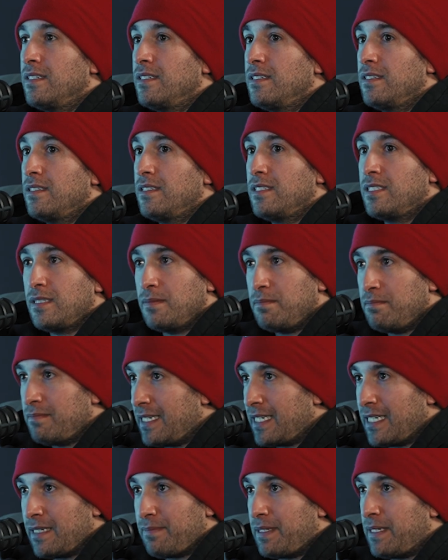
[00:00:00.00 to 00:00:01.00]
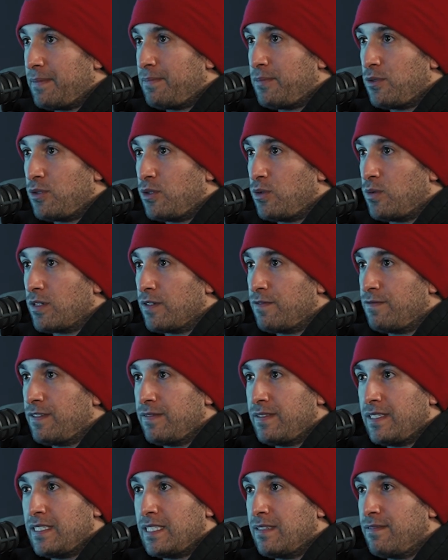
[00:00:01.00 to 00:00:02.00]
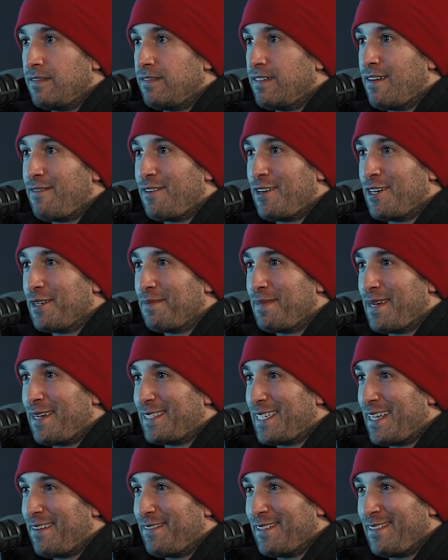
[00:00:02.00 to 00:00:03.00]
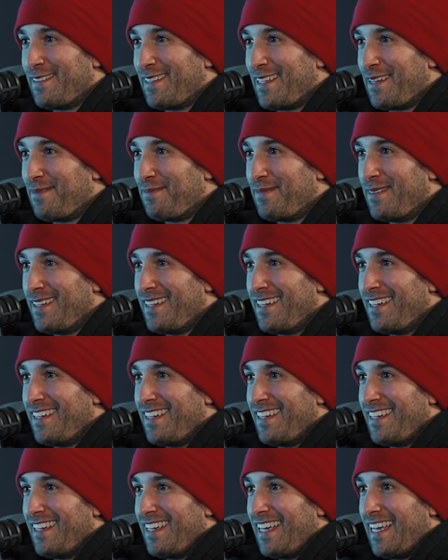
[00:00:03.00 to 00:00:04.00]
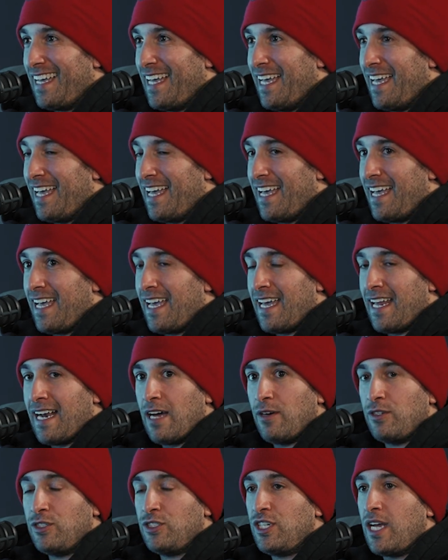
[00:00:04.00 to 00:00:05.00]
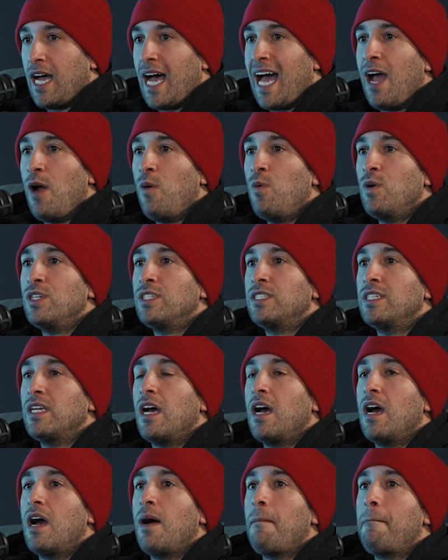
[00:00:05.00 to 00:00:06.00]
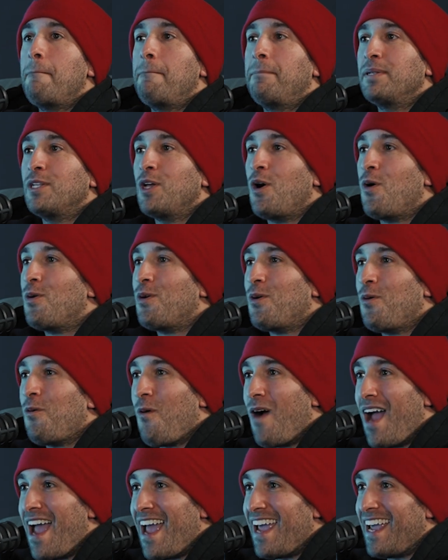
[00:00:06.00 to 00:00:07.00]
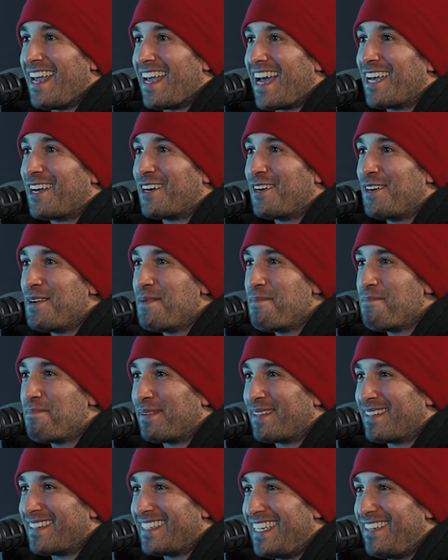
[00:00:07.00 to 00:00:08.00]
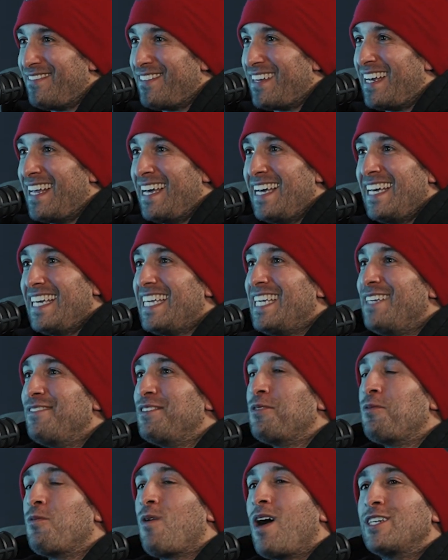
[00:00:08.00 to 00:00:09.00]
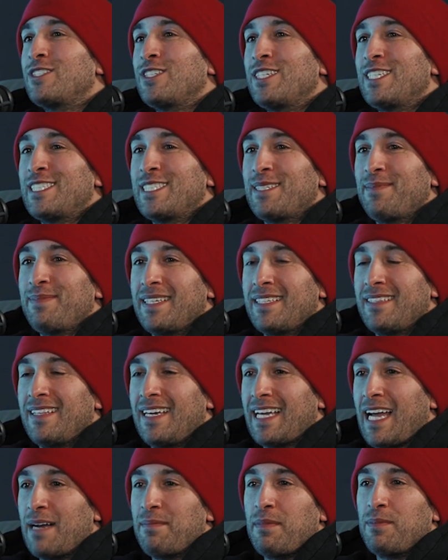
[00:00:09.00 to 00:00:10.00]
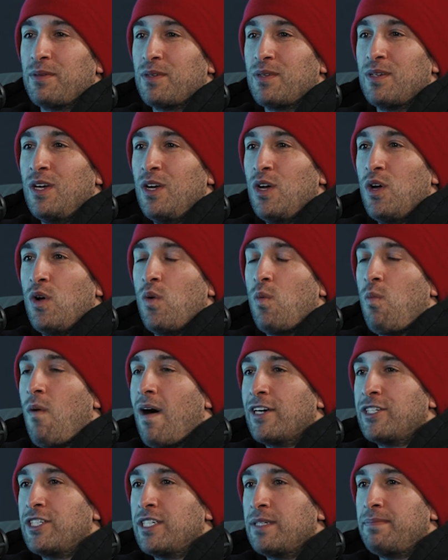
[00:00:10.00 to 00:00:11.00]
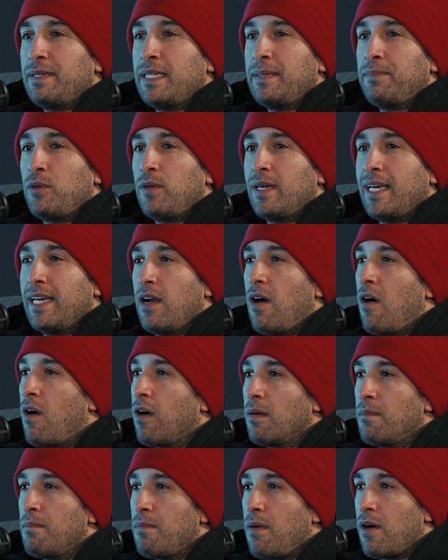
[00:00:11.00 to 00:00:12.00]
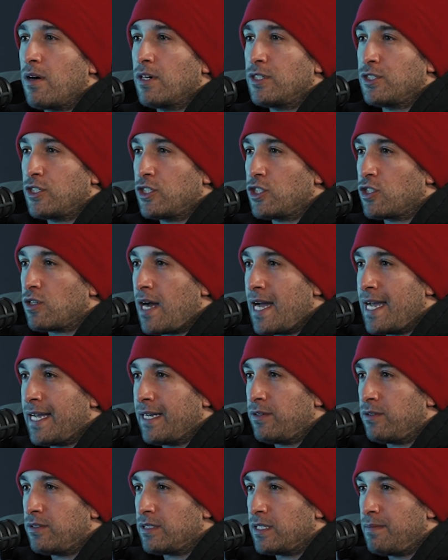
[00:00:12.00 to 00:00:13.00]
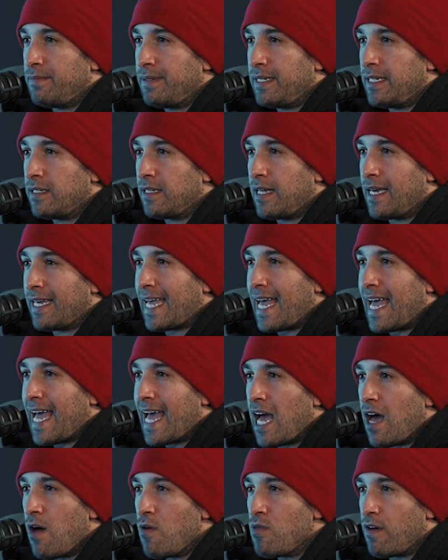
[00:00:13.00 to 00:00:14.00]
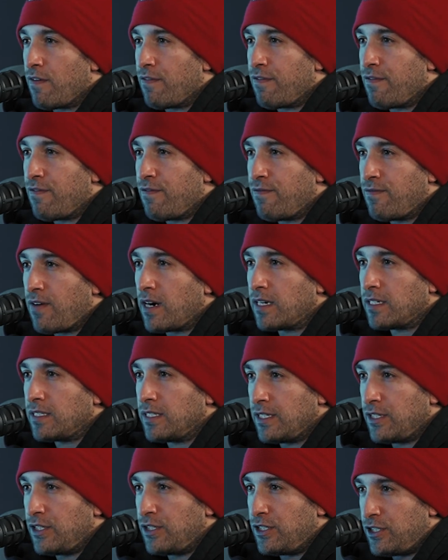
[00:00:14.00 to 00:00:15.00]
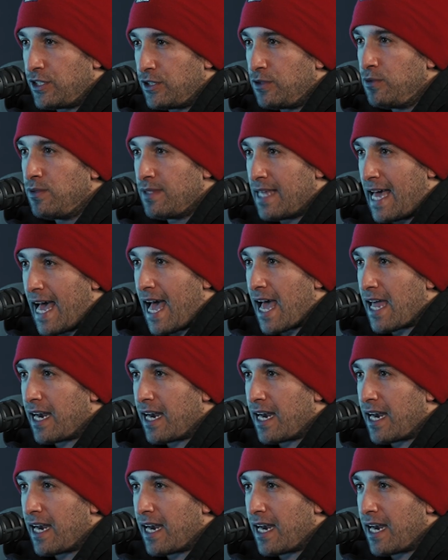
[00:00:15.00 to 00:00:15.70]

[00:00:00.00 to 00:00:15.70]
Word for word: submitting people who were 50, 75, 100 pounds heavier than them. And I was blown away. I couldn't believe it. Even watching something like, I remember watching people hit arm bars or triangles and being like, how the fuck do you do that?